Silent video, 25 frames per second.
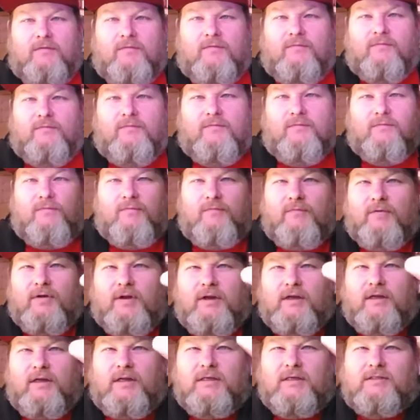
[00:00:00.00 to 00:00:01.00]
3
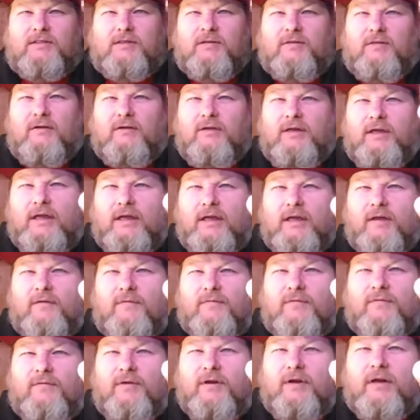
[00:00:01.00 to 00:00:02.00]
clicks to lock it,
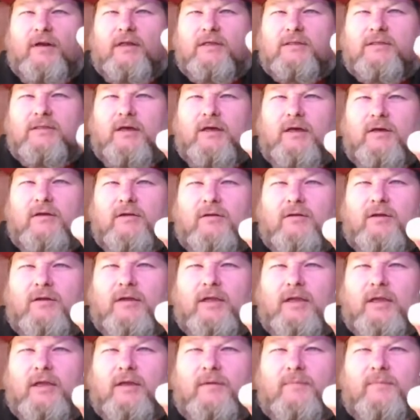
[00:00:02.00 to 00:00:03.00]
3 clicks to unlock
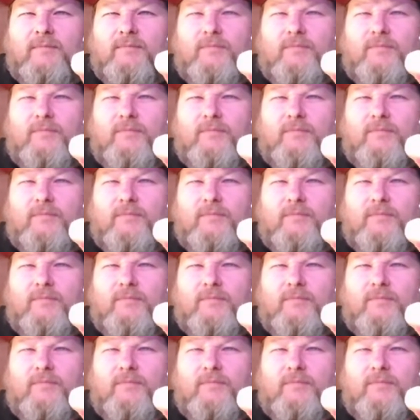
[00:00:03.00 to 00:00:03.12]
it.